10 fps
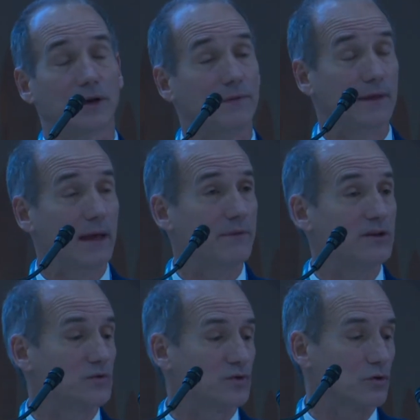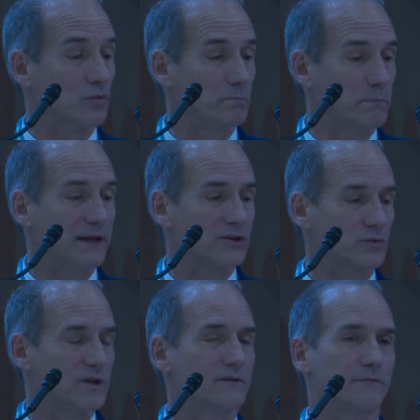And this was the biggest
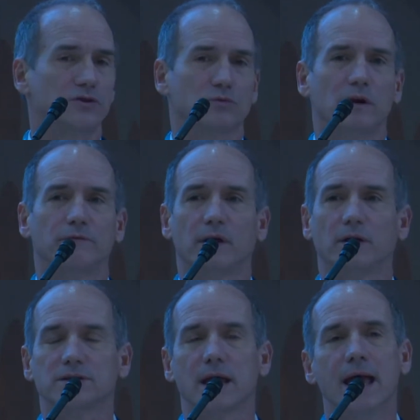reason for screen fails.